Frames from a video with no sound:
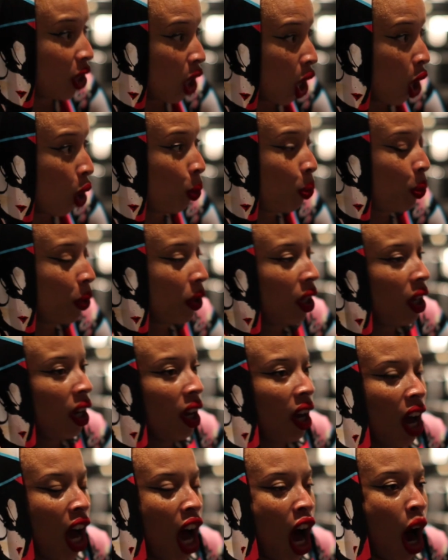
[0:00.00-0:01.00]
Dope.
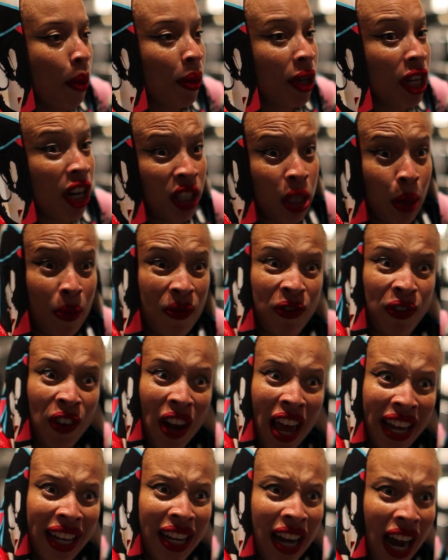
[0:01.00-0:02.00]
Um, there's some
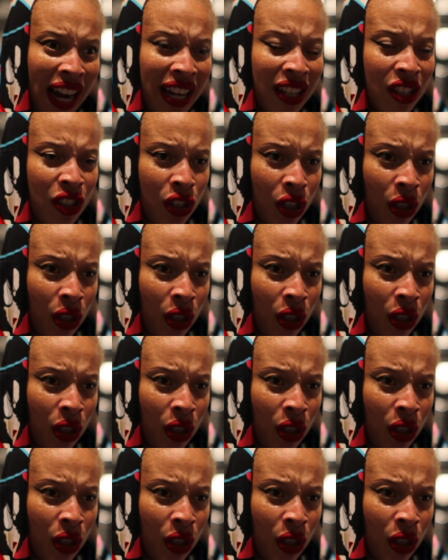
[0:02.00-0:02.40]
fly guys